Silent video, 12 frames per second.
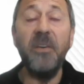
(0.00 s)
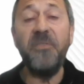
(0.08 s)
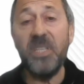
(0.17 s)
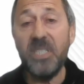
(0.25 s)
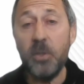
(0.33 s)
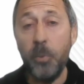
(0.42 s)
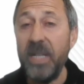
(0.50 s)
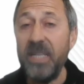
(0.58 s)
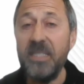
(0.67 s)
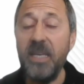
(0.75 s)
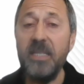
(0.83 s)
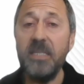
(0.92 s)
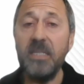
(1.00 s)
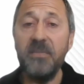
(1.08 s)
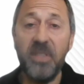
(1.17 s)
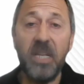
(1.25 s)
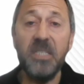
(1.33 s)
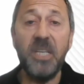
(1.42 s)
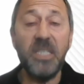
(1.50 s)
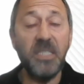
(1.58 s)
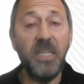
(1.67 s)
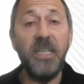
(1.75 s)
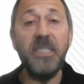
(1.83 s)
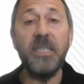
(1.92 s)
If it's 20 cents, if that
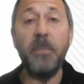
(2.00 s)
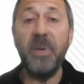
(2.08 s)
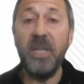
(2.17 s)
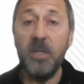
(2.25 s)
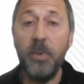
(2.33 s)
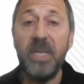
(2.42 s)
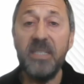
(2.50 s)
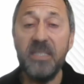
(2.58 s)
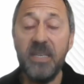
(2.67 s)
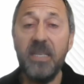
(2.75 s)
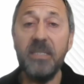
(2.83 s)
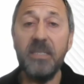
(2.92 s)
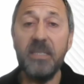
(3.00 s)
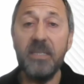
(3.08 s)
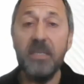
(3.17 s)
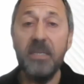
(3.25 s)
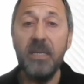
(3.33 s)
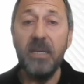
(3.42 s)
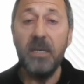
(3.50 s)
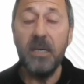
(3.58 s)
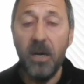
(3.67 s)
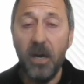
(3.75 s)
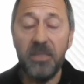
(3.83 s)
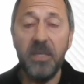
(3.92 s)
injection ends up being 20 cents,
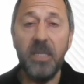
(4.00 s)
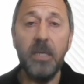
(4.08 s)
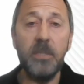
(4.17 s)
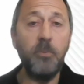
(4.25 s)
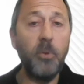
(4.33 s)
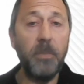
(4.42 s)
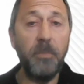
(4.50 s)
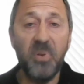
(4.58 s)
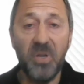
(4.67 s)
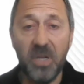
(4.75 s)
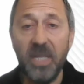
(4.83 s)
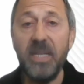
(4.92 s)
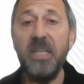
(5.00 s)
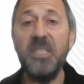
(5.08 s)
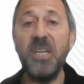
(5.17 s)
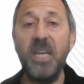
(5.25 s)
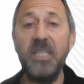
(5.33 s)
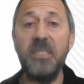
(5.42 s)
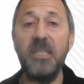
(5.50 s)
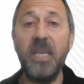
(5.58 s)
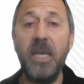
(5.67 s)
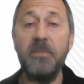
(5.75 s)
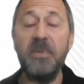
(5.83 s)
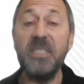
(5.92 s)
I think this will completely change the
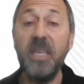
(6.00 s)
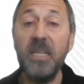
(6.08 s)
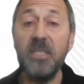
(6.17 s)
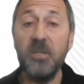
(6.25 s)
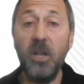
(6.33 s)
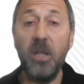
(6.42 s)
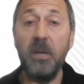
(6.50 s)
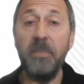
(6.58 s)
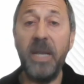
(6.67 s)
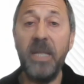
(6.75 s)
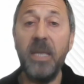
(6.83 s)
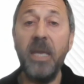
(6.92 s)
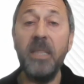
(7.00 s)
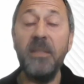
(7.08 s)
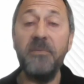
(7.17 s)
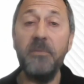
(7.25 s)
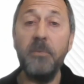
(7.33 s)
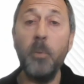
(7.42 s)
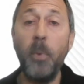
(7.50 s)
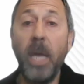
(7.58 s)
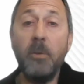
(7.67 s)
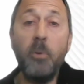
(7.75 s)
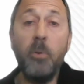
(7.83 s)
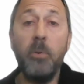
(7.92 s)
game, because that is not a lot of money. And the
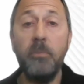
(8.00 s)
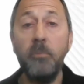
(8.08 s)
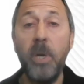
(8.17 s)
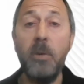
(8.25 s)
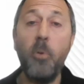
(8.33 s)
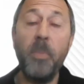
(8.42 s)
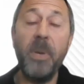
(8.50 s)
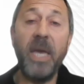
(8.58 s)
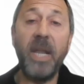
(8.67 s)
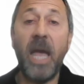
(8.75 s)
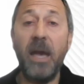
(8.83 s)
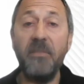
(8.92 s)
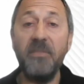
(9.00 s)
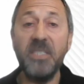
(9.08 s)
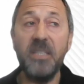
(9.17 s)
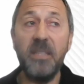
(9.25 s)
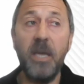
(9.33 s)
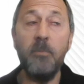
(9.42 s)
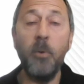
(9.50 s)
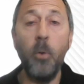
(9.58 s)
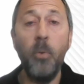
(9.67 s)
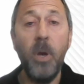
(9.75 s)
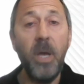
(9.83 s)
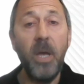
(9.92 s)
way we will be able to harvest that
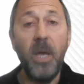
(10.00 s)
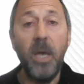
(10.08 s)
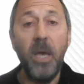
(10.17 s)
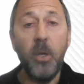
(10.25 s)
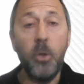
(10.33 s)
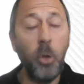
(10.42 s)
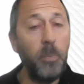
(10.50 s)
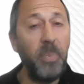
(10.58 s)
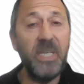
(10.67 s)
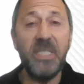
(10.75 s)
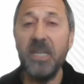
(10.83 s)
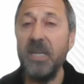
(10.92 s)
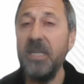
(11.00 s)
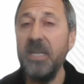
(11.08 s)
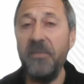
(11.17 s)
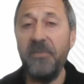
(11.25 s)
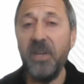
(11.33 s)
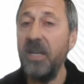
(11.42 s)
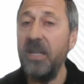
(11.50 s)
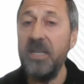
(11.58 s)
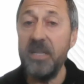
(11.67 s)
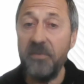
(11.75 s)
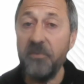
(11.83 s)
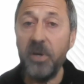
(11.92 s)
wool could be significantly
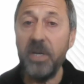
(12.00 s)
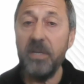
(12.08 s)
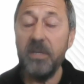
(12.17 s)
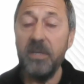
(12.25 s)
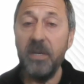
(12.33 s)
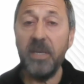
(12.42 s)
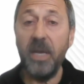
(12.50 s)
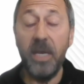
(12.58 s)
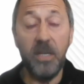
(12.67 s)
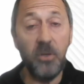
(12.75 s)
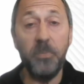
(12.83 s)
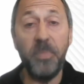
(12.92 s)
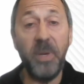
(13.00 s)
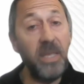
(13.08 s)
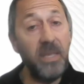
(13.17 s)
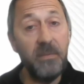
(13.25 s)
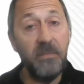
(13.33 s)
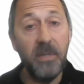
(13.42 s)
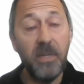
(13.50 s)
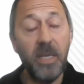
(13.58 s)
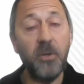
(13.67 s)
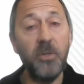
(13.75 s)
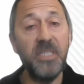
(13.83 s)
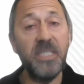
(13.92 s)
different. Okay,
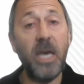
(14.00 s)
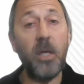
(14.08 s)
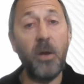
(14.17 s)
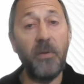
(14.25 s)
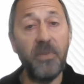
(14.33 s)
it could start